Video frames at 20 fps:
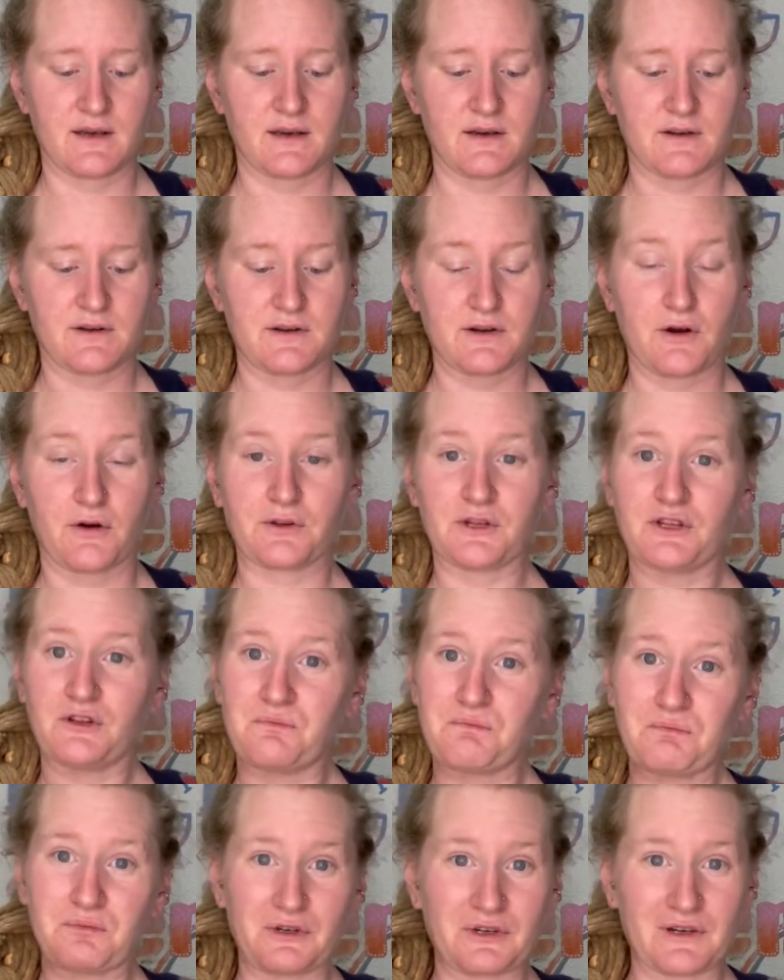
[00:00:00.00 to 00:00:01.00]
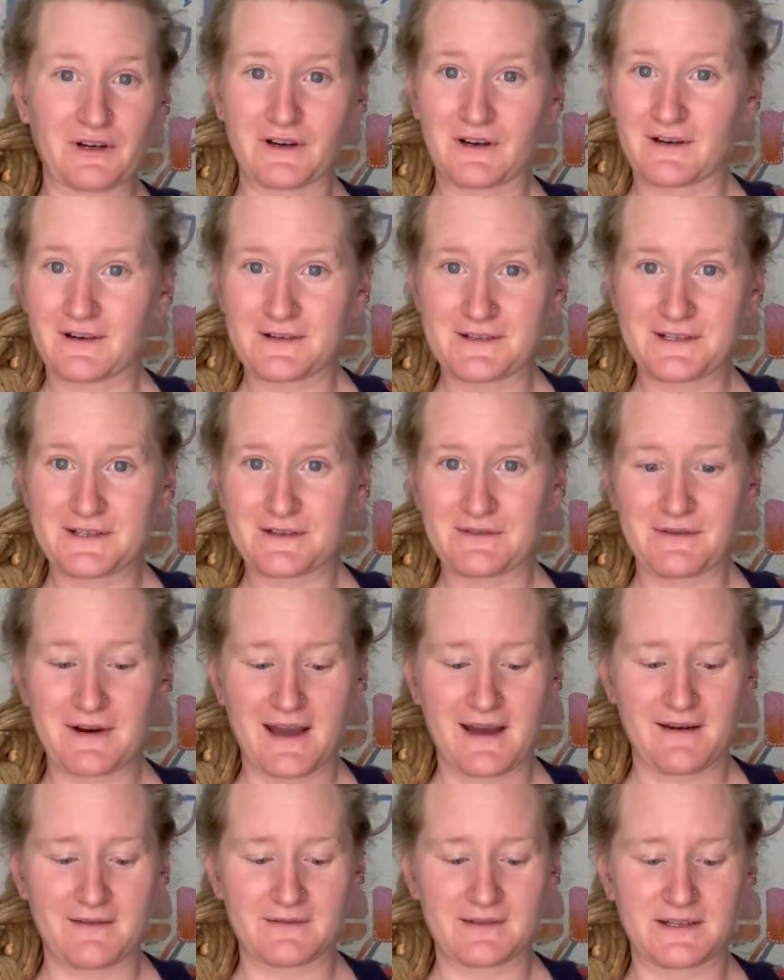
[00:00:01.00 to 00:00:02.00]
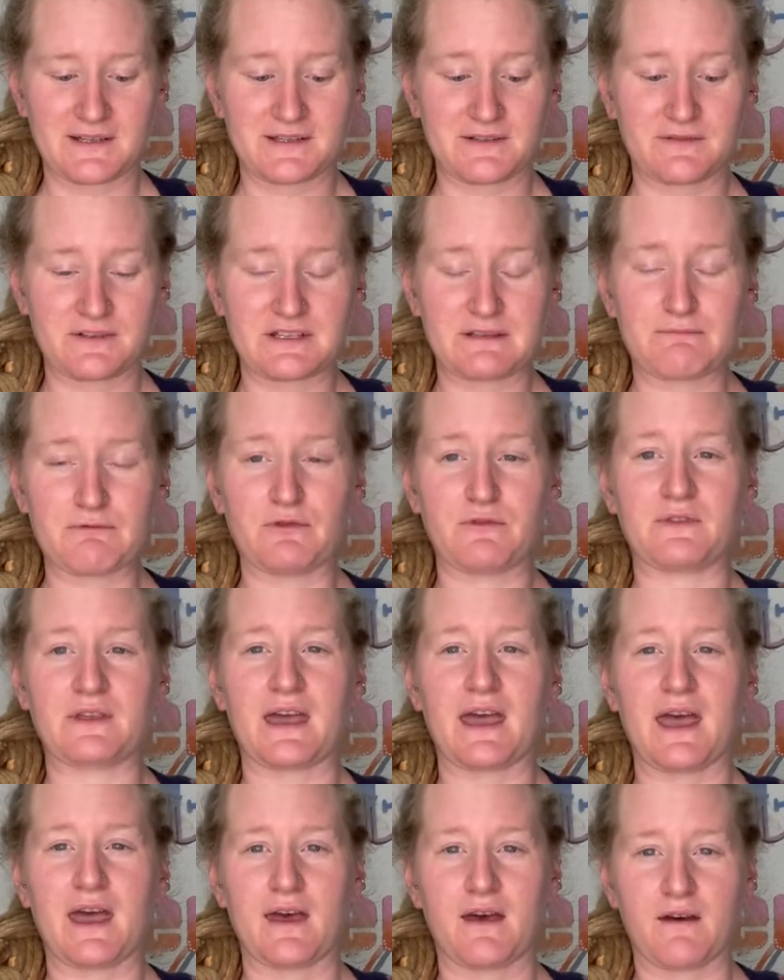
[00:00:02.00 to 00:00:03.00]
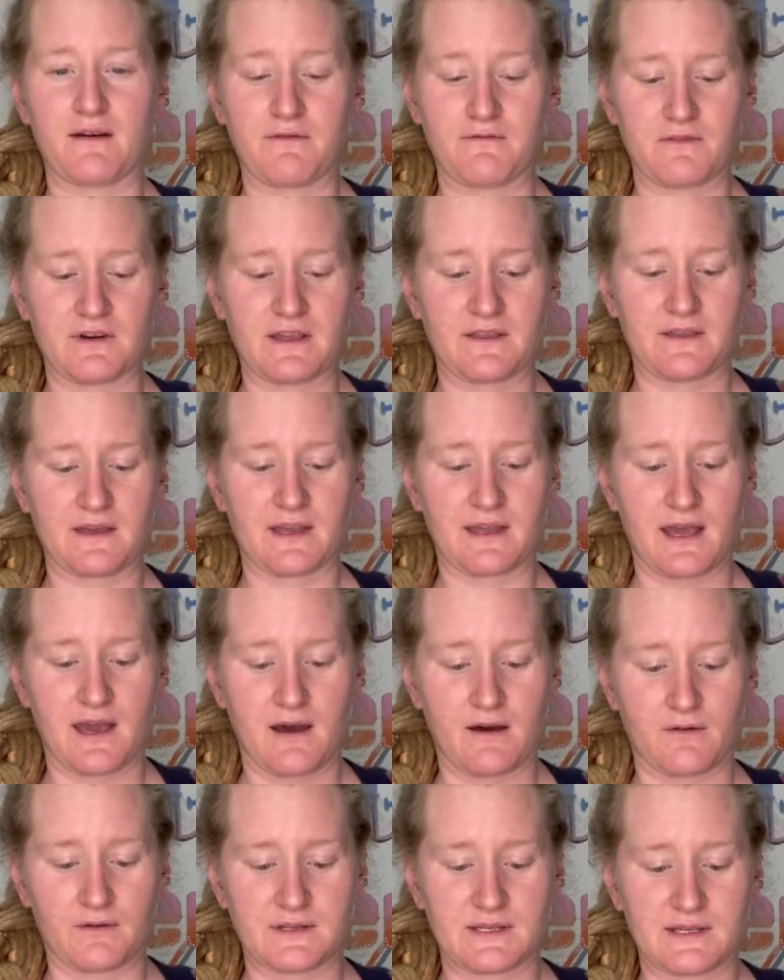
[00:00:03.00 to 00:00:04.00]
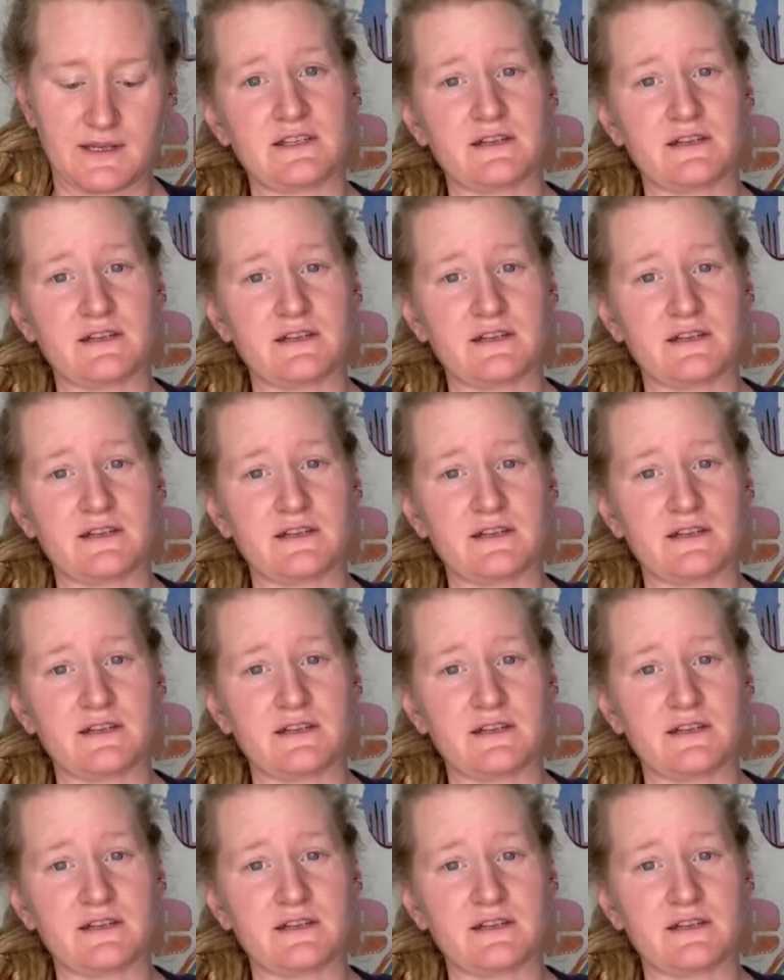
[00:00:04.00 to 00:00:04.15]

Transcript: no little boogers around, so smooth everything out.